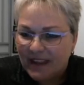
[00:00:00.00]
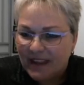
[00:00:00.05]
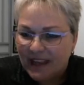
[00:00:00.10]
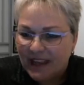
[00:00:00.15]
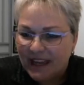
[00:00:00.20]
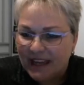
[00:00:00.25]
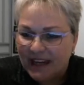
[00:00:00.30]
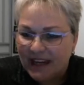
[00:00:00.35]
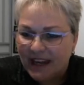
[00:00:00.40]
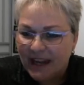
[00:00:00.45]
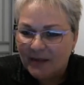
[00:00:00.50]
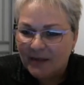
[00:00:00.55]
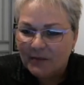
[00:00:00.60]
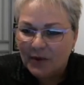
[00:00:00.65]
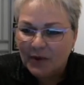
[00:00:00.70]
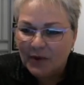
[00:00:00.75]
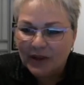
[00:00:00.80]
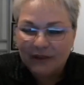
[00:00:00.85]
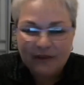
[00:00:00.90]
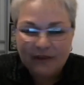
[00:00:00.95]
I'm
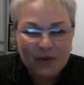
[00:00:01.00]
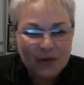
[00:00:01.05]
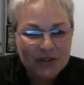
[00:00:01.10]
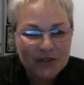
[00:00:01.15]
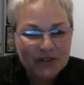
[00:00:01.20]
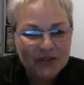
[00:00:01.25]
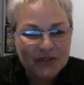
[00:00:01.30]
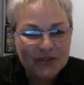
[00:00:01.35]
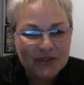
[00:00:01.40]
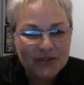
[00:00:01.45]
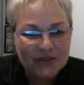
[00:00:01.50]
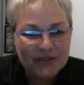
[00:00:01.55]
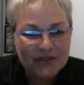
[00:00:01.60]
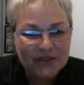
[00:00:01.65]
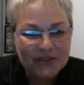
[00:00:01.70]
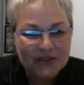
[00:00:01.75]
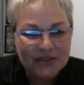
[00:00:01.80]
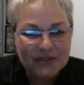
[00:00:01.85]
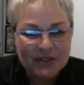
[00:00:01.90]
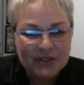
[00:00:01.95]
looking forward to
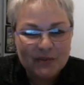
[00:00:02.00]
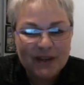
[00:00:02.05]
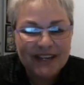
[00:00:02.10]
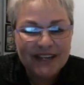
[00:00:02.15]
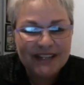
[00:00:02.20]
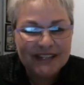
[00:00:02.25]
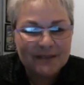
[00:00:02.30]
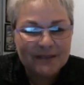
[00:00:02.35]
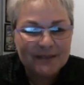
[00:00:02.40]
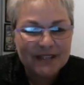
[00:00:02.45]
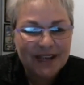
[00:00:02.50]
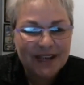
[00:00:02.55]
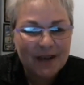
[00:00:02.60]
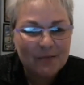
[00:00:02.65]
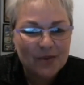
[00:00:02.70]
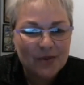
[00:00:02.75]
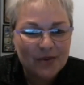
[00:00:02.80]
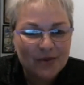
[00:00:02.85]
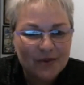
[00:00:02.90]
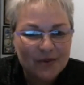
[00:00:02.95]
spending some time
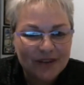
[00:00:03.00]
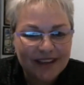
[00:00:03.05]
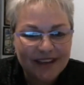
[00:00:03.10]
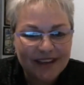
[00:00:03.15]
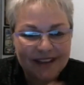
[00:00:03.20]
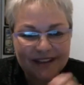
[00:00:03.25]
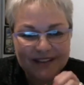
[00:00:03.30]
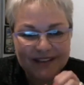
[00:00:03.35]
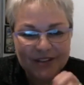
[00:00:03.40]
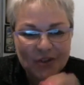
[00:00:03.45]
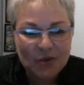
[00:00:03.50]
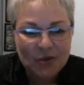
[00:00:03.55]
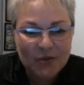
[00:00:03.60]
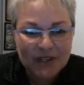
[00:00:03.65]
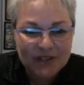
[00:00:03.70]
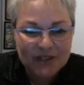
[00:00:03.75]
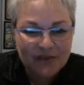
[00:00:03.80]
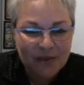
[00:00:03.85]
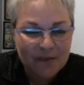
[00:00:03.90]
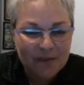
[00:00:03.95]
with you again 2
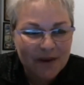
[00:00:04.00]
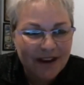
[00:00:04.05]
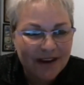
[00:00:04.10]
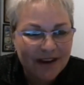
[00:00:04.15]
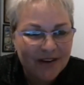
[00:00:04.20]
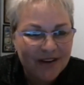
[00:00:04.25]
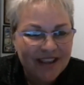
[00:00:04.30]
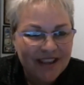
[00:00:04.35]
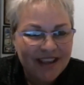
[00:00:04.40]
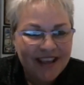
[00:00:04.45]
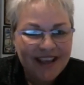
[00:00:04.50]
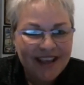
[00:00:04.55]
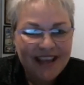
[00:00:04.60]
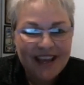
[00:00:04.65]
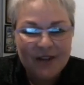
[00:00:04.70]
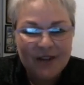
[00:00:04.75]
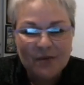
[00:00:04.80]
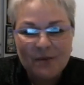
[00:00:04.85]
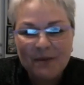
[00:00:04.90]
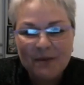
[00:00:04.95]
weeks from now.
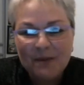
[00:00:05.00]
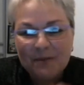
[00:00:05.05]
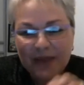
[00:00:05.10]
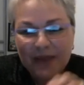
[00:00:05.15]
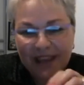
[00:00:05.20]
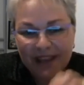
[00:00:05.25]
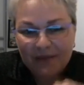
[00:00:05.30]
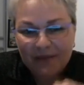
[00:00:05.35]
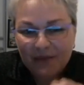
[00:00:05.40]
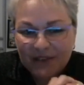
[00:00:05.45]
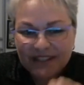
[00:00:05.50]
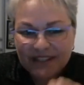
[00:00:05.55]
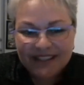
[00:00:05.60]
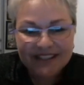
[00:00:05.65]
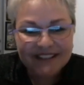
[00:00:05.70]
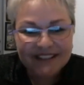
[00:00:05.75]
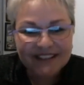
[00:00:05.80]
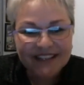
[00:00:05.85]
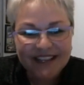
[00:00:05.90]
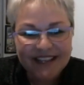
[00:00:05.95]
And remember, every
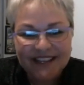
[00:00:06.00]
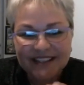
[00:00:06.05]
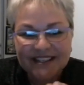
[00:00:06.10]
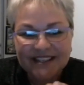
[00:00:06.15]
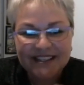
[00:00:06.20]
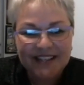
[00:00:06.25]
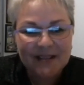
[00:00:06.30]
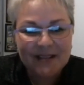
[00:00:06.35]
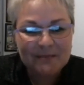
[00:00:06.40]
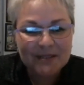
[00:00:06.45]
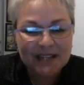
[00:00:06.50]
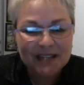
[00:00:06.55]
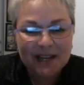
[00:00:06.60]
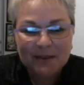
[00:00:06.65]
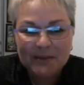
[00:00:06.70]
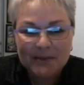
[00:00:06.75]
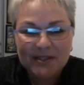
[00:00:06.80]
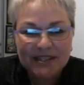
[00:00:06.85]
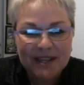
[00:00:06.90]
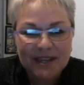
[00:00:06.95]
single day, same time,
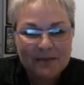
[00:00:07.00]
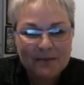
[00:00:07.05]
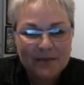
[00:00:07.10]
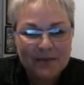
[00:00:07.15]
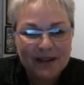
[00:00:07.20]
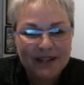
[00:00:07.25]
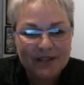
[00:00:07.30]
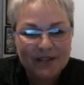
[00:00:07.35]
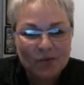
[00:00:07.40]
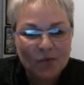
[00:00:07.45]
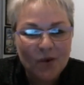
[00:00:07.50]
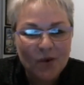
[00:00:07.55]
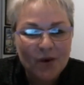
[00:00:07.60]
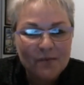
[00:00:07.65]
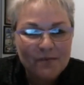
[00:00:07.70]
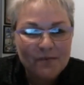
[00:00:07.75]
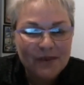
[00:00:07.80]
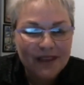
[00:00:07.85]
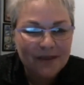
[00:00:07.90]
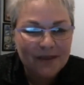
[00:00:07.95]
same place, 1
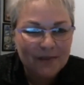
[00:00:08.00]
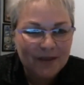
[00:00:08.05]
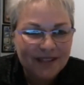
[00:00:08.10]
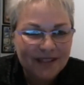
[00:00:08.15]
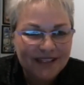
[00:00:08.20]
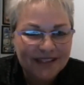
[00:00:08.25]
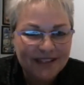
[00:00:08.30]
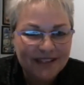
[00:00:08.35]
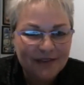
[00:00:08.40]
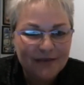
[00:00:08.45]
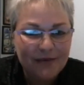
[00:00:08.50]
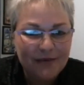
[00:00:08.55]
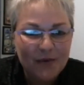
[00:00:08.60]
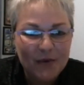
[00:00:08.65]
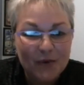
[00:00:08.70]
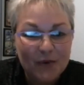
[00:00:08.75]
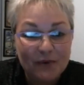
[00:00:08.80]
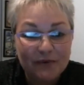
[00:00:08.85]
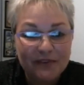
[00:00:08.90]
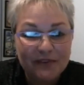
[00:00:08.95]
p.m. Eastern, for
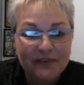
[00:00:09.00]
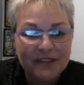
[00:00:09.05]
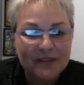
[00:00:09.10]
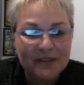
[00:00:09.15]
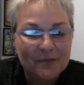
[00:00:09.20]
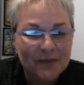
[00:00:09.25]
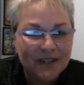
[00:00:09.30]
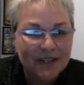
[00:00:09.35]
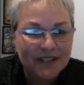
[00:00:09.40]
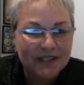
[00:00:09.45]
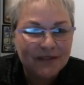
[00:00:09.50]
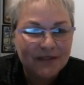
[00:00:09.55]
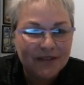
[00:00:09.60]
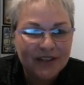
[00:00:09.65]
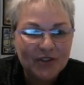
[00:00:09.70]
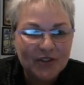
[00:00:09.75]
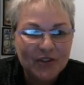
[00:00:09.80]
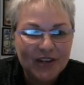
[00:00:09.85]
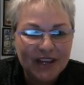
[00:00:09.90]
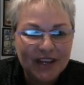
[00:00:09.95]
your 15 minutes of
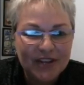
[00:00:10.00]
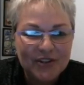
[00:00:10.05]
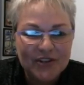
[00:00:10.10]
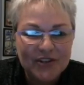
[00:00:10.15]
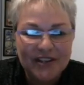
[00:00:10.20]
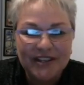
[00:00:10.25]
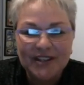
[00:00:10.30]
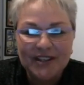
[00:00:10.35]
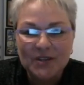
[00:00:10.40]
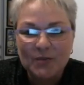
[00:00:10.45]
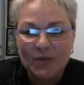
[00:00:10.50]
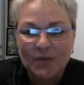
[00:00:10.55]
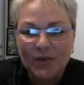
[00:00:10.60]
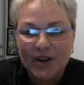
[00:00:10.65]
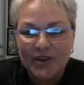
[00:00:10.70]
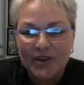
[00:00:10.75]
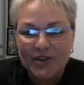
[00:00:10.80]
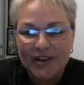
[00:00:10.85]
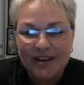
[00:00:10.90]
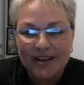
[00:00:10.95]
education,
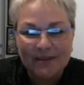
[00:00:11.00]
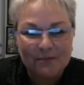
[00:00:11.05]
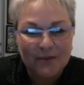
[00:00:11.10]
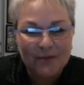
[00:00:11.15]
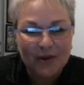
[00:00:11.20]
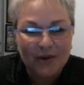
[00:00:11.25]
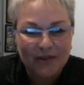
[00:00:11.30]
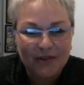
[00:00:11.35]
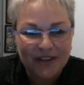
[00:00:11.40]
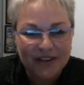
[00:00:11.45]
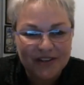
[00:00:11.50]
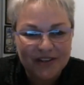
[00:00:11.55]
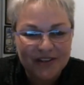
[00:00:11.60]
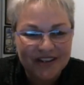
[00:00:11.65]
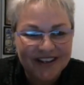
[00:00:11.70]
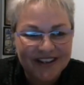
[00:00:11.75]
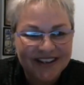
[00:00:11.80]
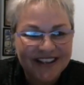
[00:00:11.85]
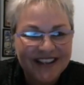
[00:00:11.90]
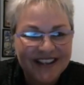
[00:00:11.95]
inspiration, and
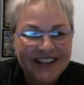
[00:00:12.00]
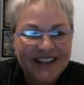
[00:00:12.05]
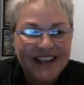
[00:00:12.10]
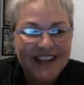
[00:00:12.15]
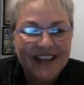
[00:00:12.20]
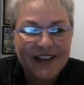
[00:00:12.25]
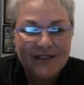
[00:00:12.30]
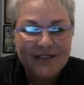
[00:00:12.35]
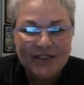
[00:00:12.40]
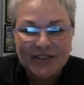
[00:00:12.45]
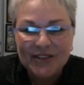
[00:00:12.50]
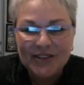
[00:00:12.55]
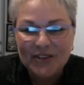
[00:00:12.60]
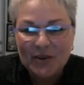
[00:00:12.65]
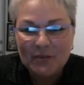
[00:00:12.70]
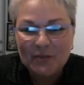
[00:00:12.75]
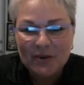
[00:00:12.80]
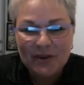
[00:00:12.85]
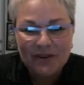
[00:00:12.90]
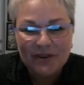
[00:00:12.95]
motivation. Have a
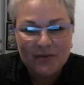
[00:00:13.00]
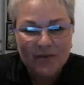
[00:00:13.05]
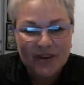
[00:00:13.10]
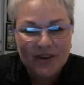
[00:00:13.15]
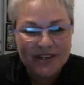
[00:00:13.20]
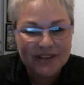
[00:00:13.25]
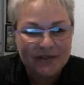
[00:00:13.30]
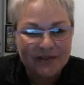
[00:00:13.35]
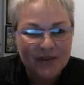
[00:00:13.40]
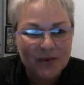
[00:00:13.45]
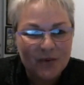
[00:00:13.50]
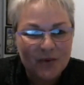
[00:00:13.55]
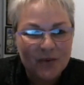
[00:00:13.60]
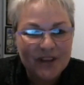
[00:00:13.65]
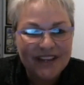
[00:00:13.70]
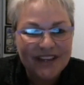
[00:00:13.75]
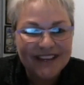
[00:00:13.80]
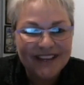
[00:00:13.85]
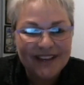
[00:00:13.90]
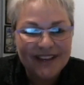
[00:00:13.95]
super rest of your
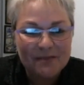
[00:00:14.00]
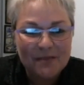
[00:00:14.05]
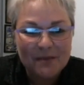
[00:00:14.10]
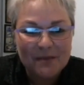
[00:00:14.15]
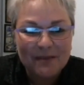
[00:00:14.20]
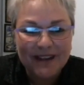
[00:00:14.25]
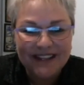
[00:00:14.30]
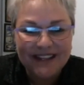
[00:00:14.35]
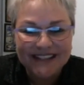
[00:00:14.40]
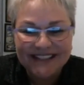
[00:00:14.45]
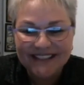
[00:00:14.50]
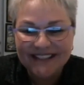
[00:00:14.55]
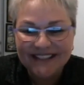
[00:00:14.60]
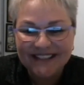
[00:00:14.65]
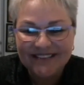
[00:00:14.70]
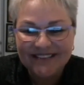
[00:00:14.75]
week and be blessed.